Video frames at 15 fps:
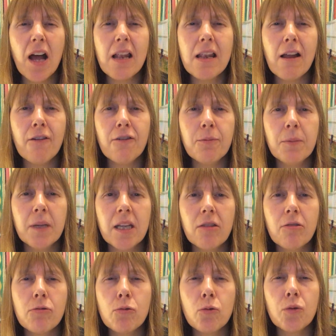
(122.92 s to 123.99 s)
I love me
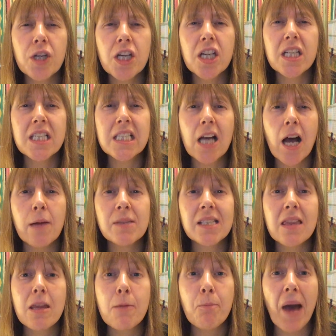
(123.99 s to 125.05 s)
through all the good times
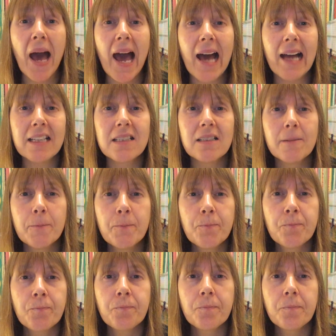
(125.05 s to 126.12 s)
and the bad.
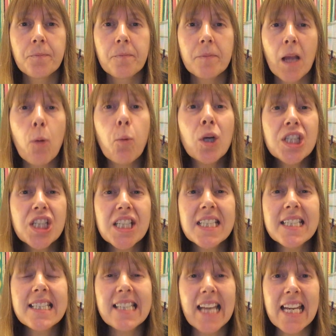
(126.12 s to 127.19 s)
I want you
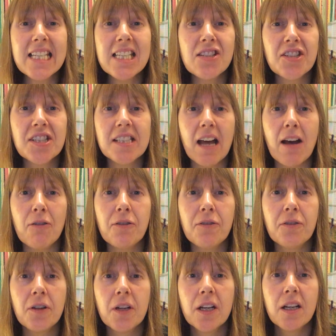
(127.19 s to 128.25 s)
to say to
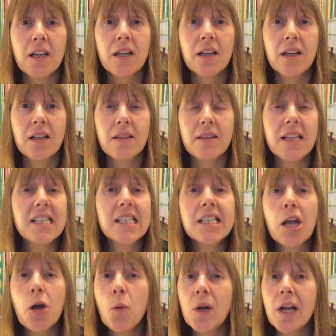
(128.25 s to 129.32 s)
yourself, there's
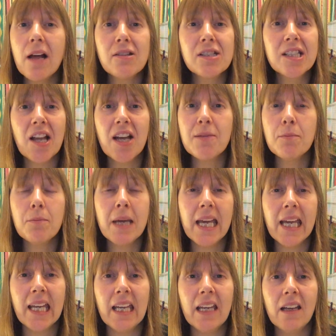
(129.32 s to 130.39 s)
no one else like
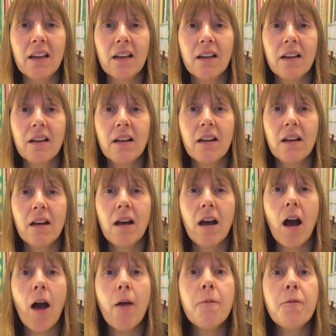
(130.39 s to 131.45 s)
me.
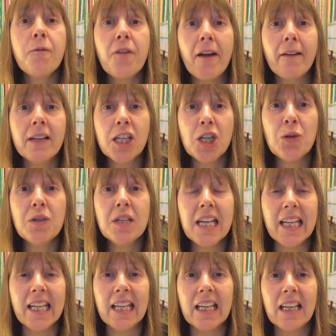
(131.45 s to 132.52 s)
I'm very
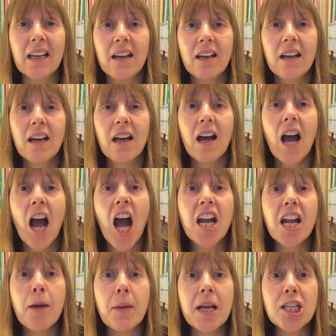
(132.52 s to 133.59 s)
unique
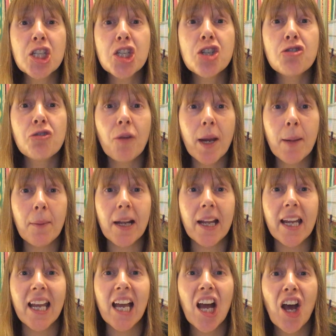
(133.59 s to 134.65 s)
and I'm
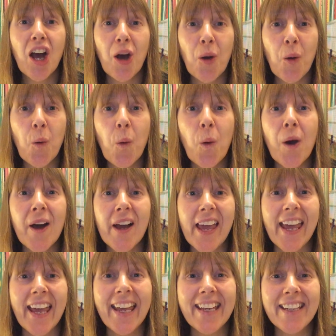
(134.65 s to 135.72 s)
extremely
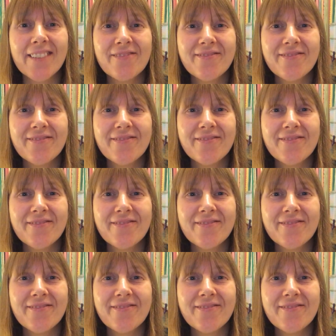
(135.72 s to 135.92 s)
quirky.